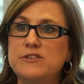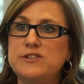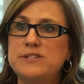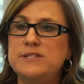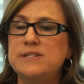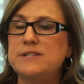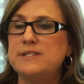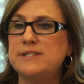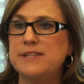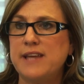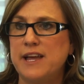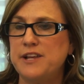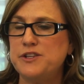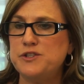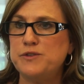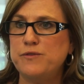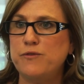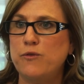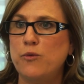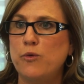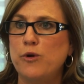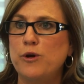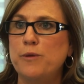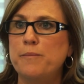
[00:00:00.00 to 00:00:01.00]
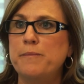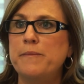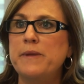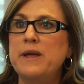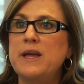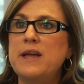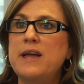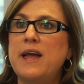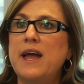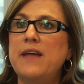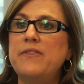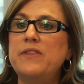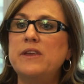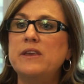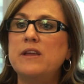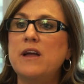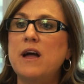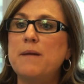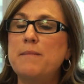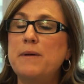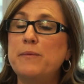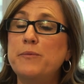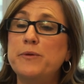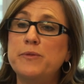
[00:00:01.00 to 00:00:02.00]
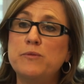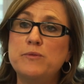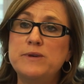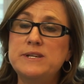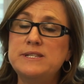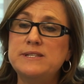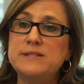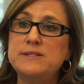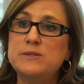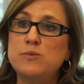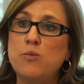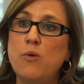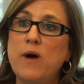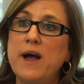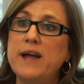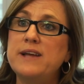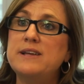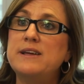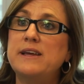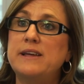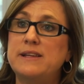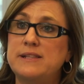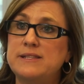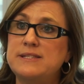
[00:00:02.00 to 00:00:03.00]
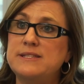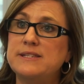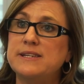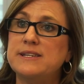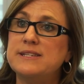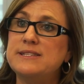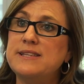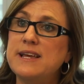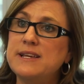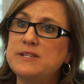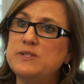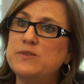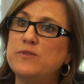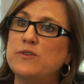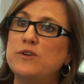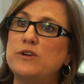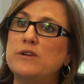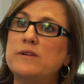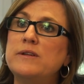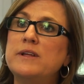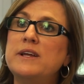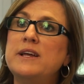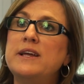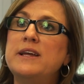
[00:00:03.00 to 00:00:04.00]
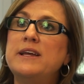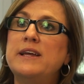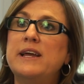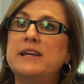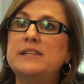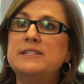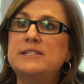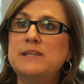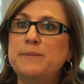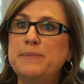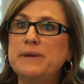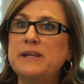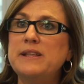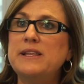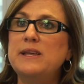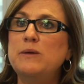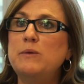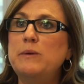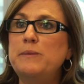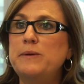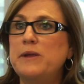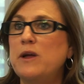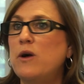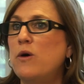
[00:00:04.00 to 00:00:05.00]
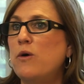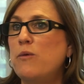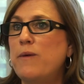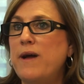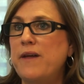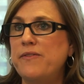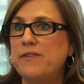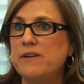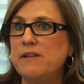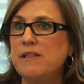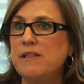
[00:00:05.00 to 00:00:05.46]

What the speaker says: just a sketch form and then come up with reasons why it's successful. And typically we would go around the